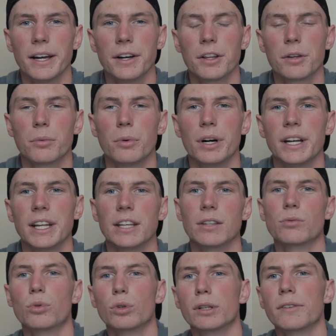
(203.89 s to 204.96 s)
Another one
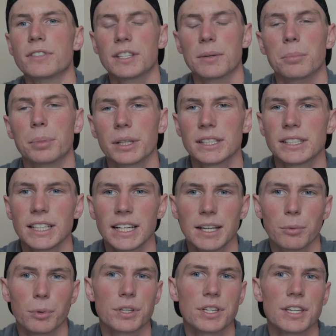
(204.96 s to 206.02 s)
is rule of simplicity,
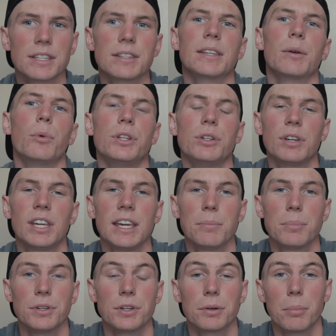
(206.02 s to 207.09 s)
which is when you keep
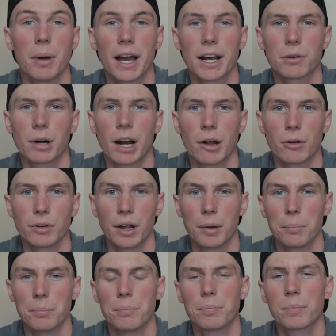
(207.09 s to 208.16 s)
your background
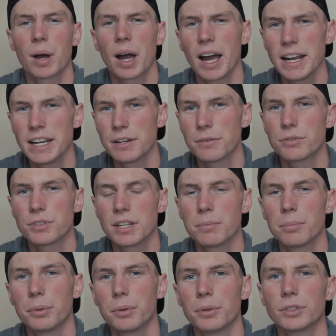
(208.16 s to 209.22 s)
kind of
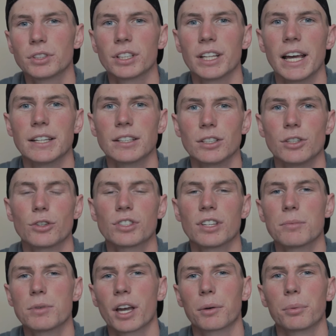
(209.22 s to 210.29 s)
simple so that your
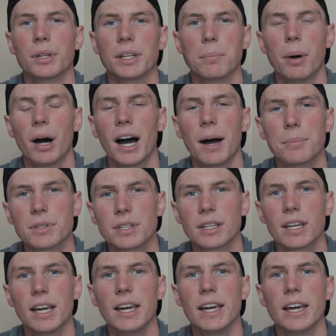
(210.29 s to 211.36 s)
subject really pops.
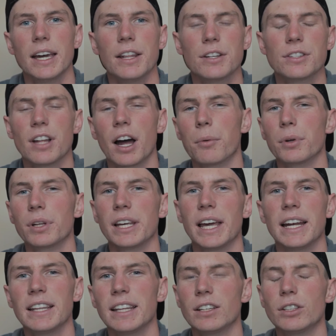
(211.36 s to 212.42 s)
There's not really
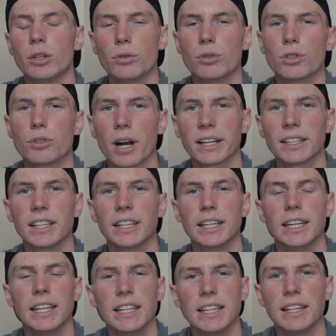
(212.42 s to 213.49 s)
anything too distracting
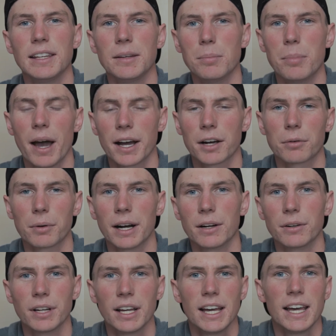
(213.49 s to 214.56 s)
in the background.